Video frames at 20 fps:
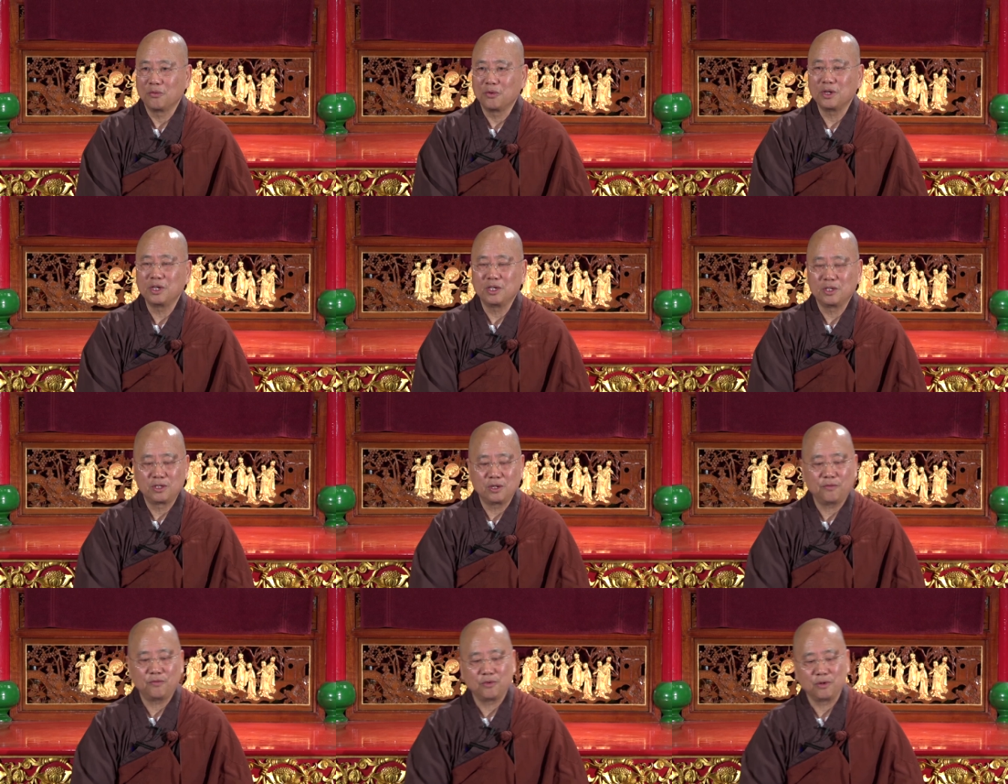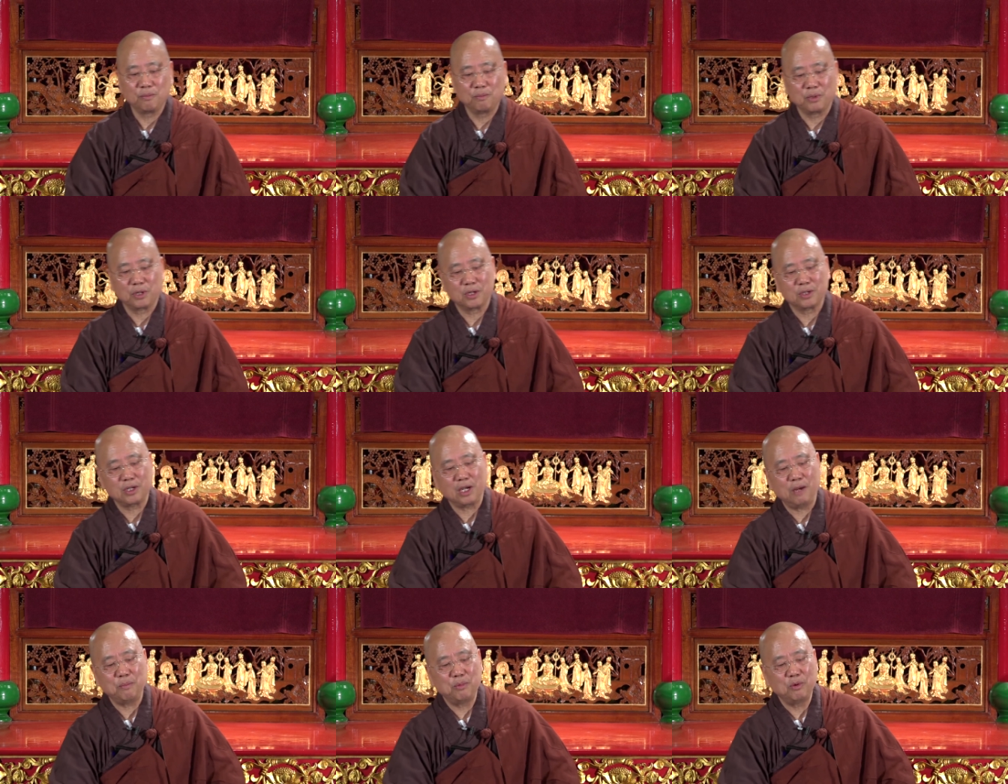really different,
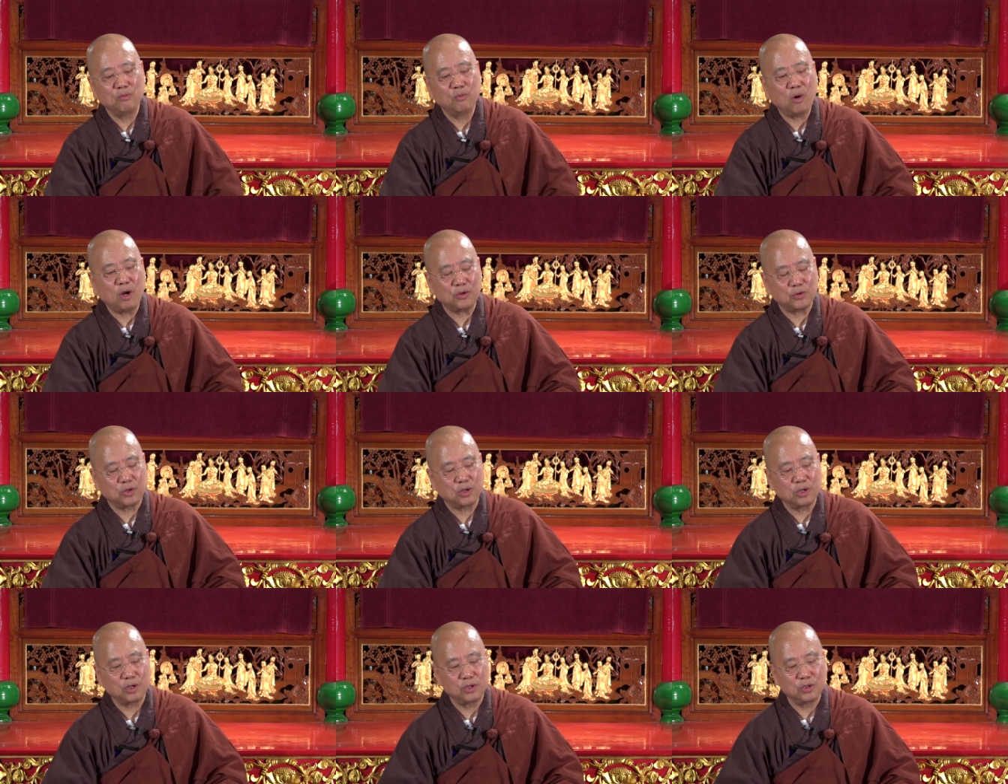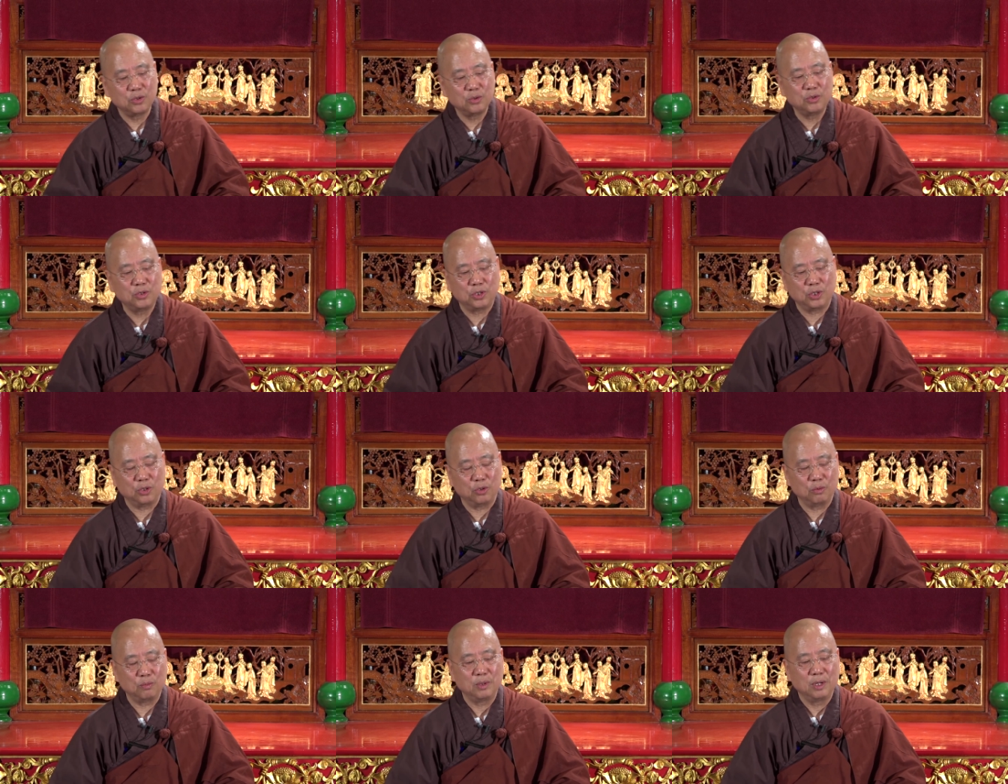because I've been watching on
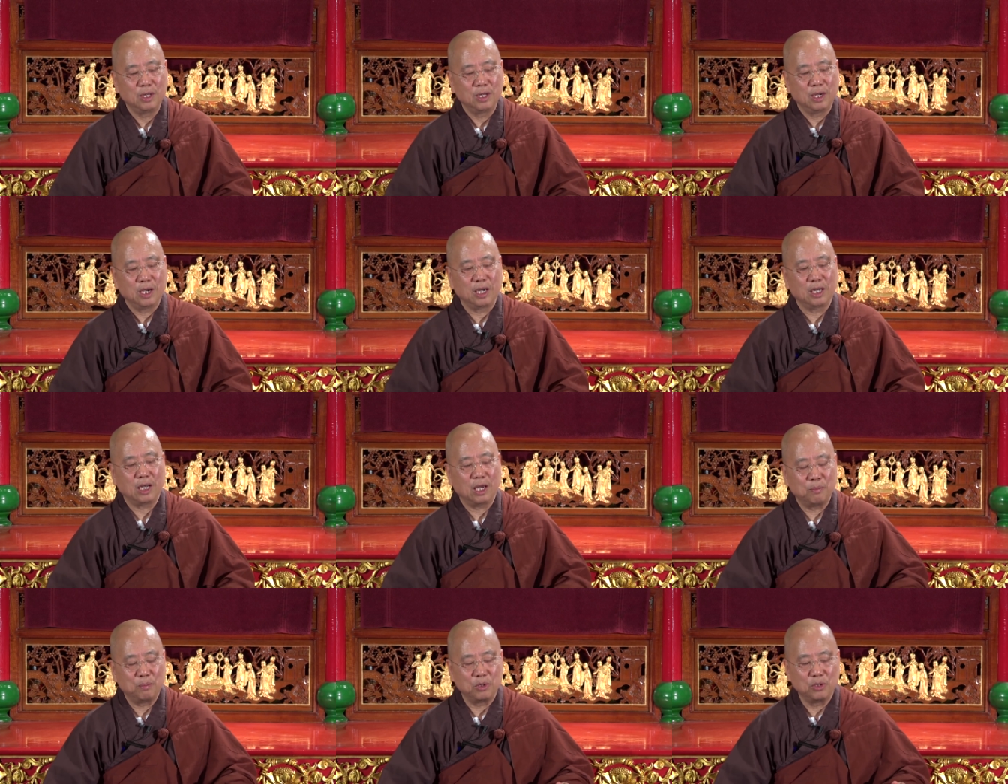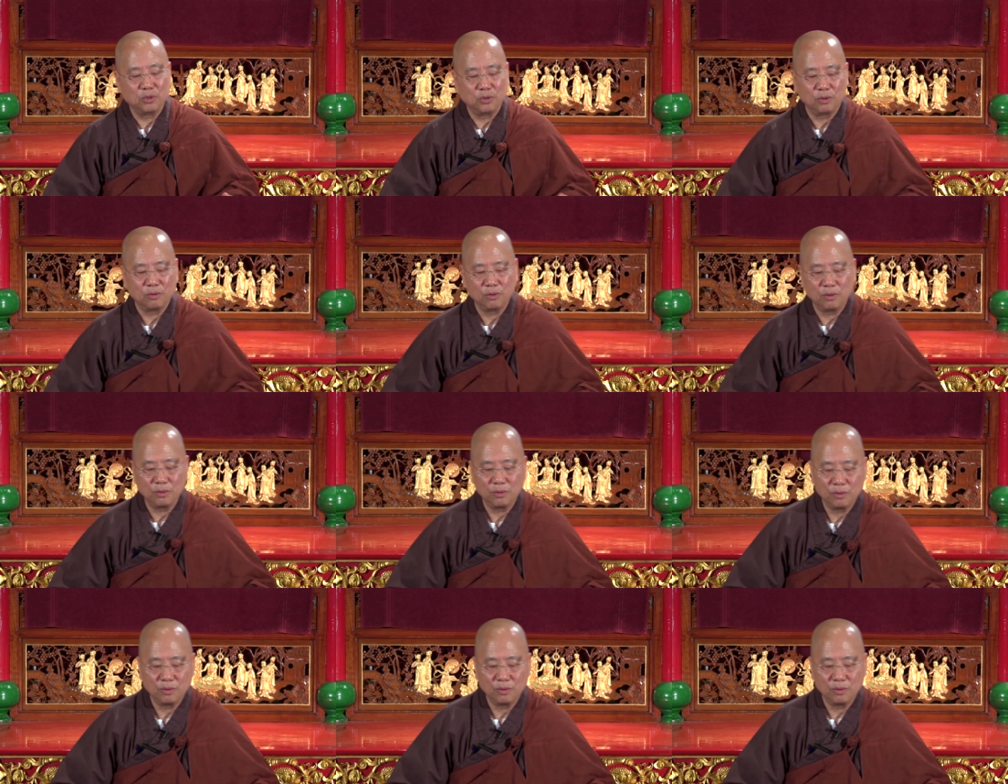YouTube and I've been